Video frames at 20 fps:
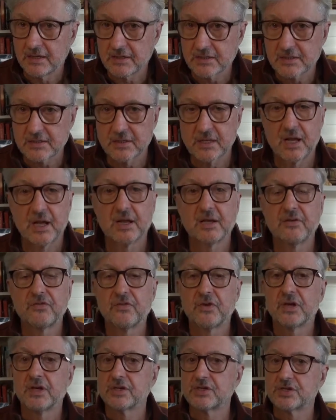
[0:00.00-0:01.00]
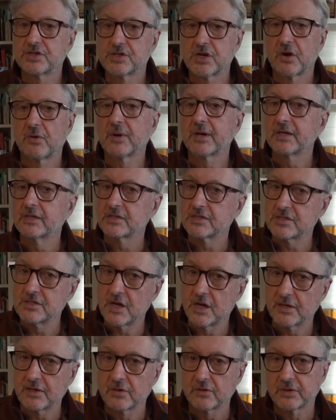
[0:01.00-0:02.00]
his life, is showing us
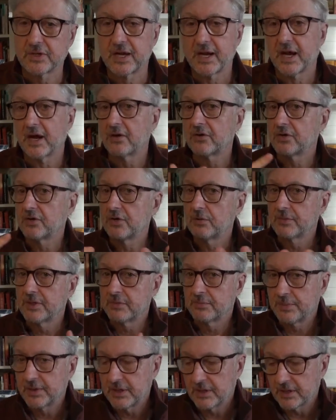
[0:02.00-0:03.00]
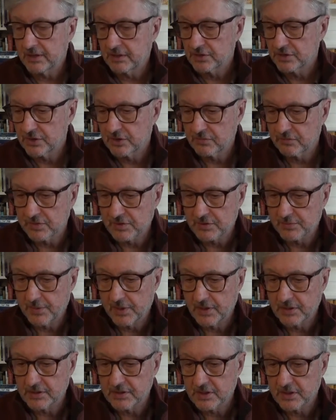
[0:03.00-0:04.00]
not only how human beings should
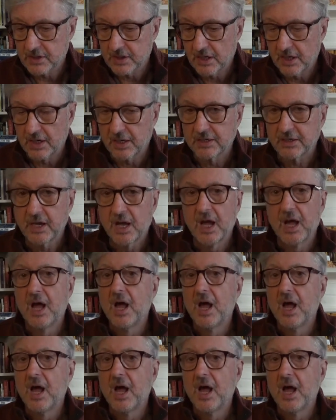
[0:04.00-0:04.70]
respond to God,